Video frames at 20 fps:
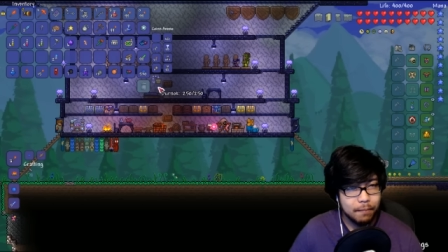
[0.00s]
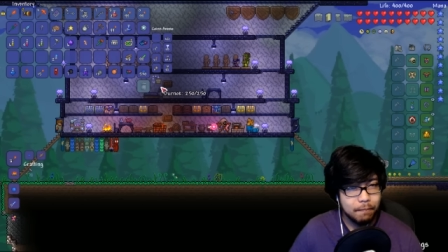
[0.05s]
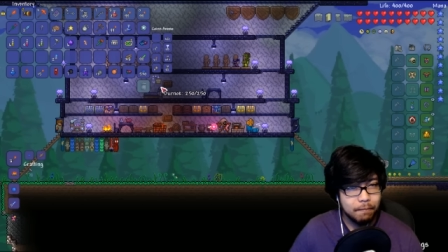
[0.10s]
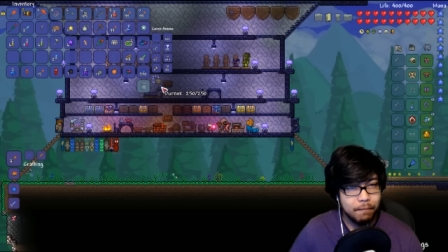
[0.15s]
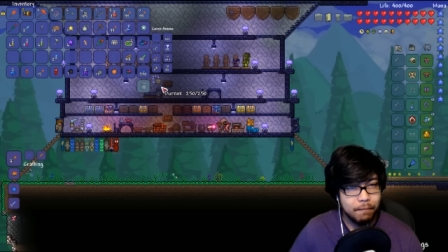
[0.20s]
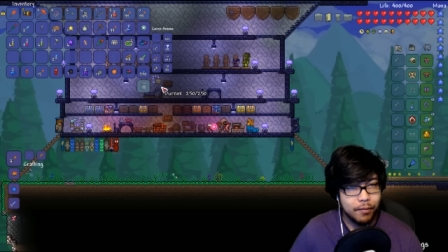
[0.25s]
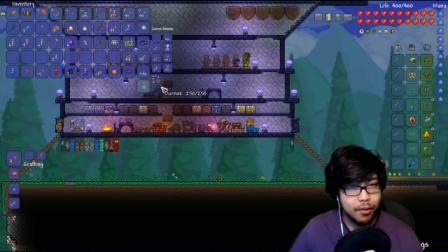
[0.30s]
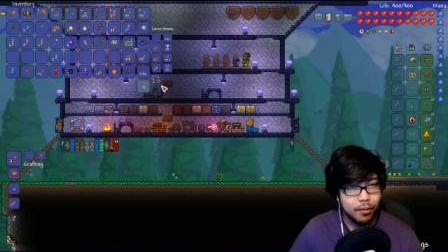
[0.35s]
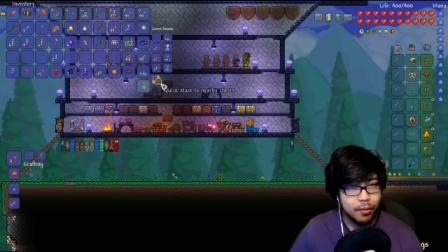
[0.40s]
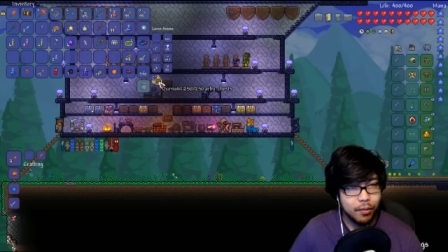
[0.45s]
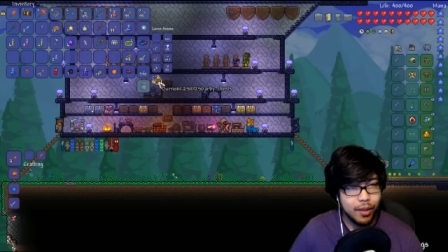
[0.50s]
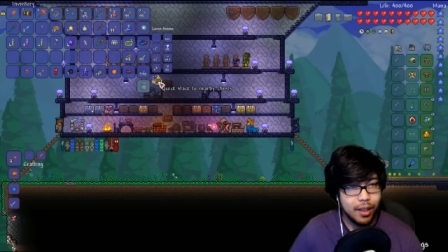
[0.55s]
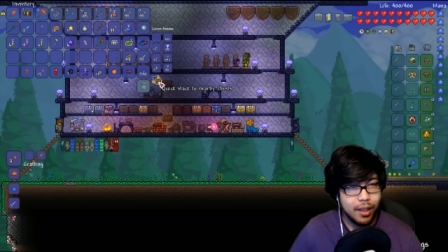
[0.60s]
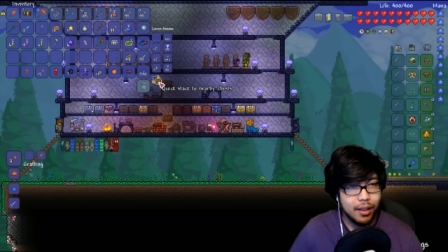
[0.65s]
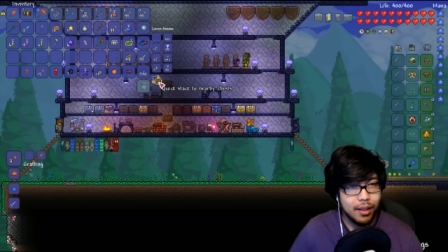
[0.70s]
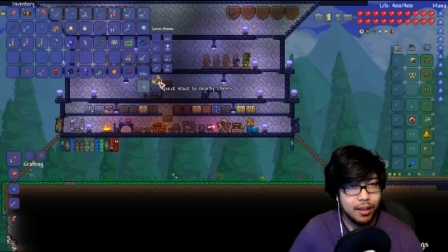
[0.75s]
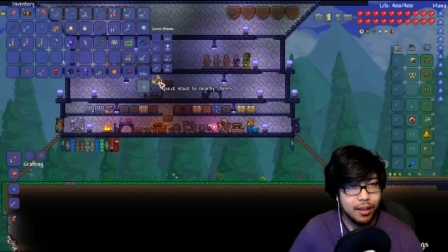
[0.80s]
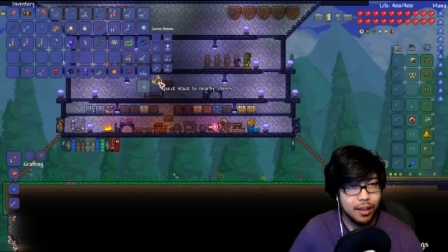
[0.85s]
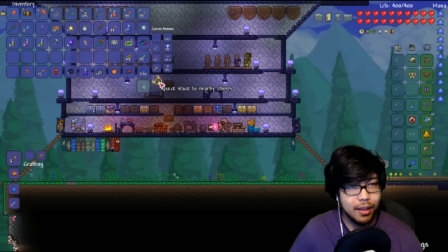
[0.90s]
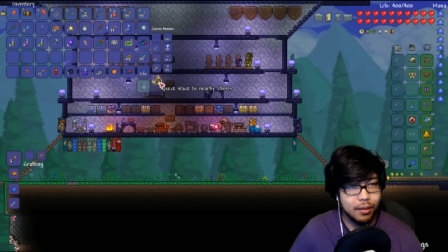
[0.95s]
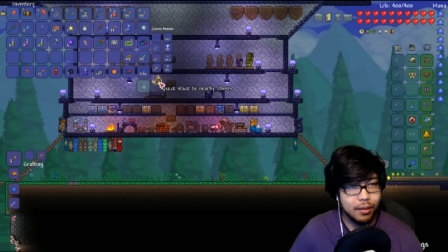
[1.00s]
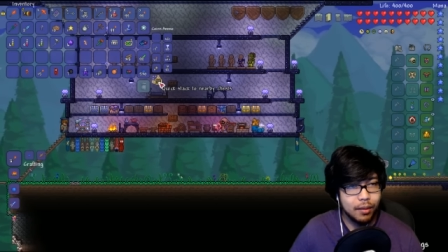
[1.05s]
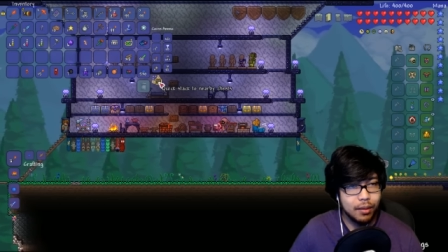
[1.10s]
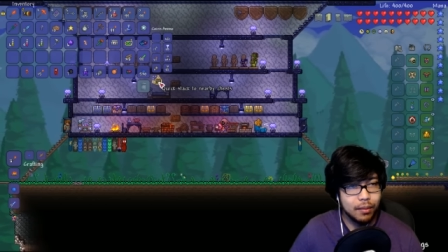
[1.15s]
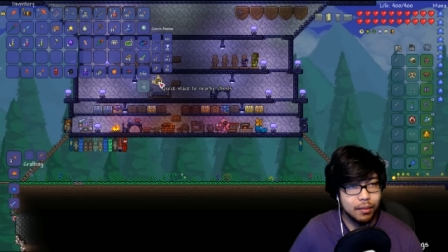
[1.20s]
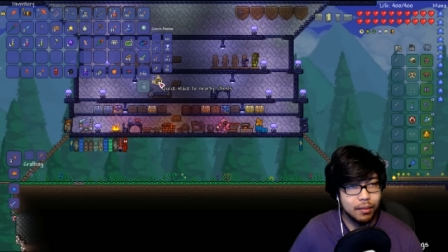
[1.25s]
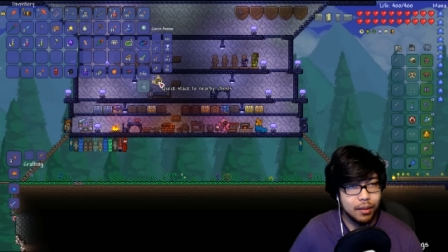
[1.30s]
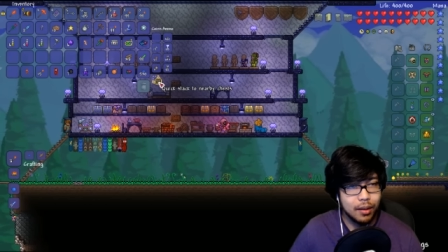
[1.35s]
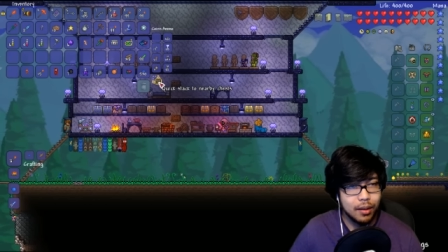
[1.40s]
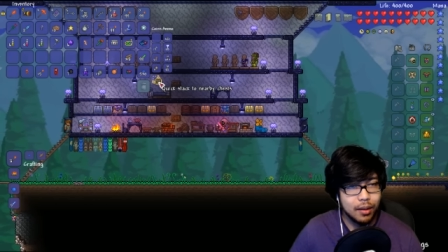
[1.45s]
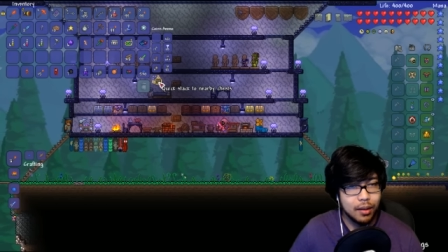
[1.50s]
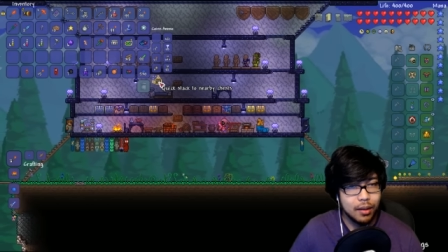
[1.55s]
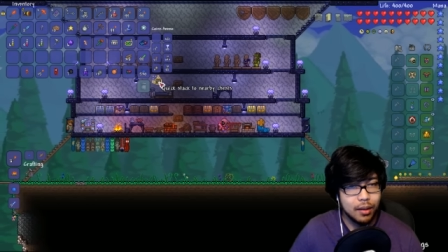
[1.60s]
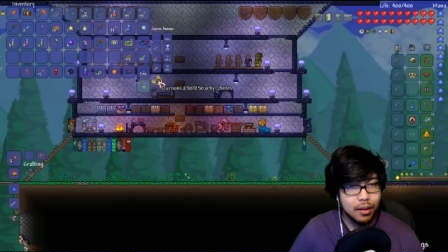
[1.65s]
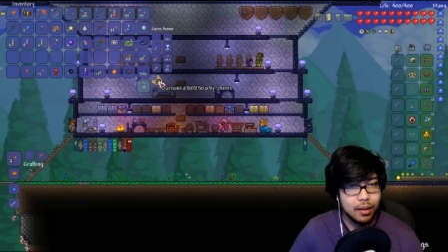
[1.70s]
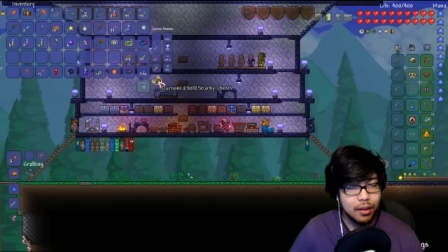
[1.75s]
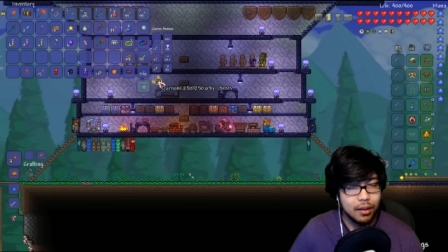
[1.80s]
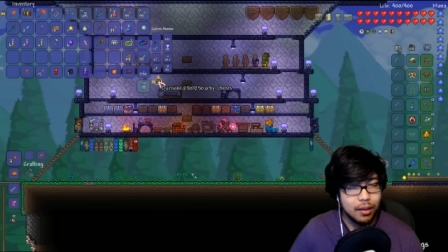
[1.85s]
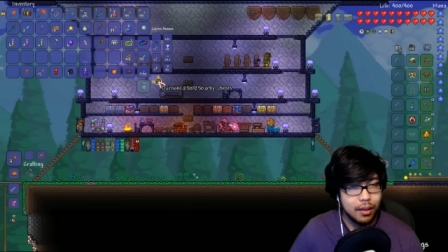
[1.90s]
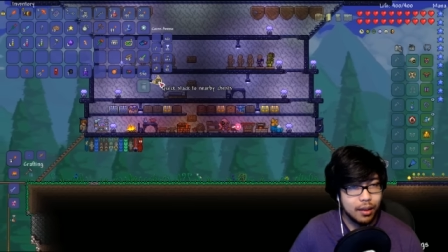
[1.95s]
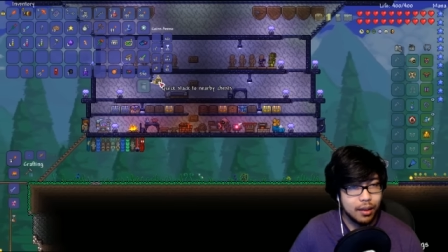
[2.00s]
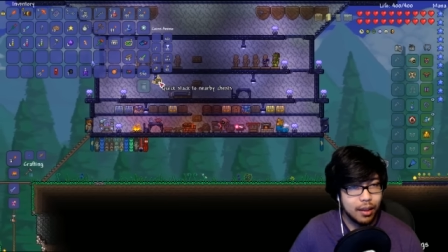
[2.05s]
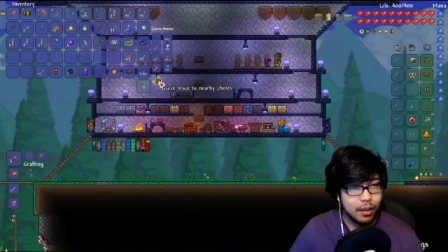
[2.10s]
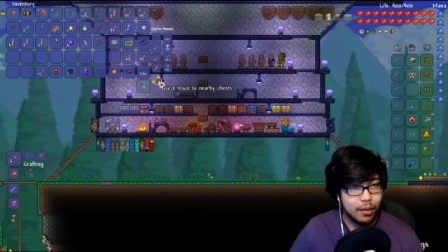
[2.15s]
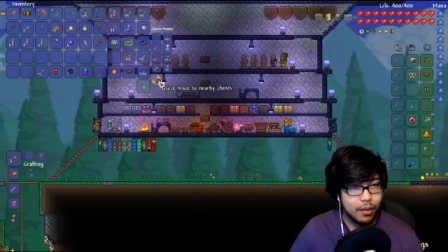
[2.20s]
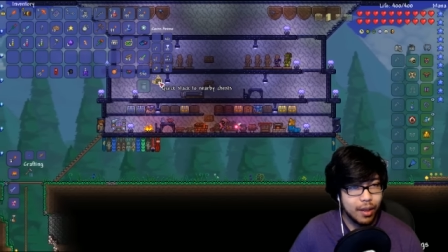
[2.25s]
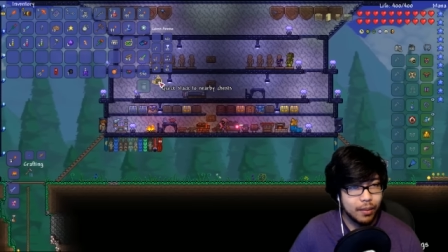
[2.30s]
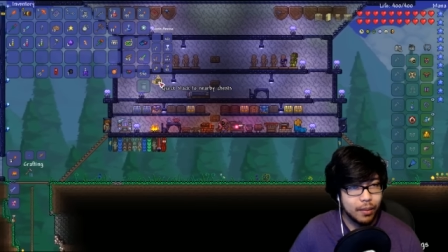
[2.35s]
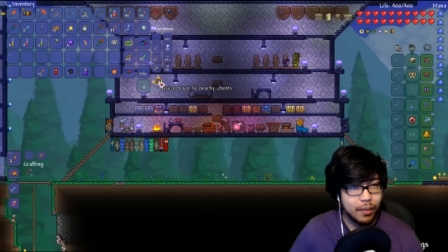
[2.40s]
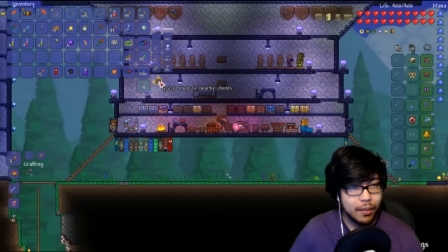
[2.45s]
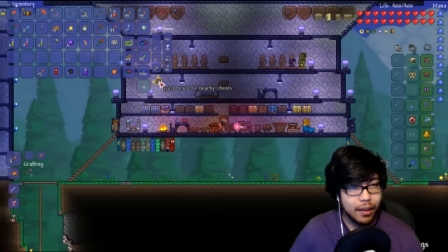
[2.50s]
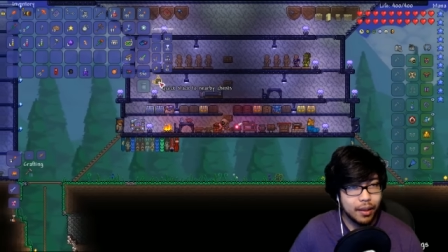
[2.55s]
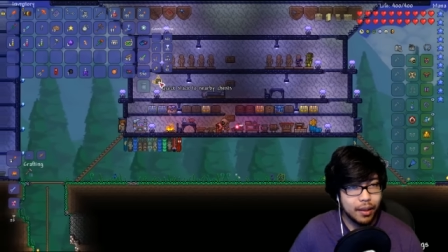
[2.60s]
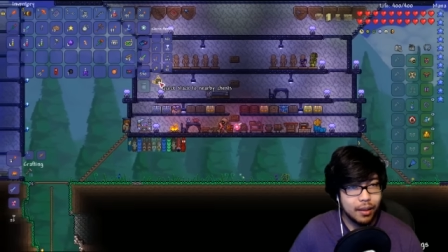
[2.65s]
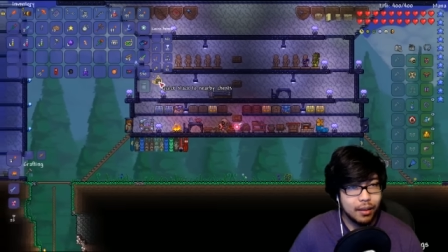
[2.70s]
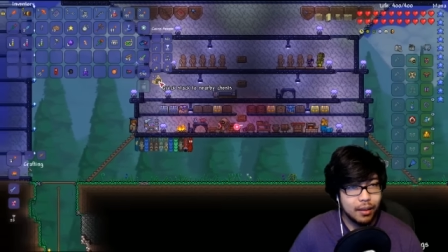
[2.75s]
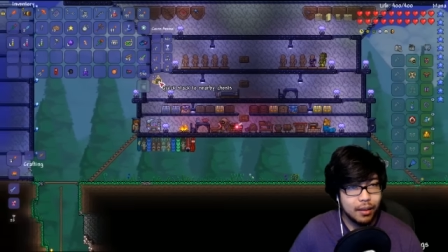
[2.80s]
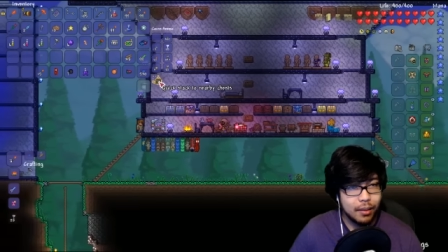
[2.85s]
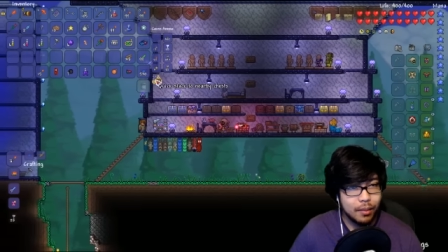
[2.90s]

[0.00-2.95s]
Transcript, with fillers: I really think, well, I gotta grab them again.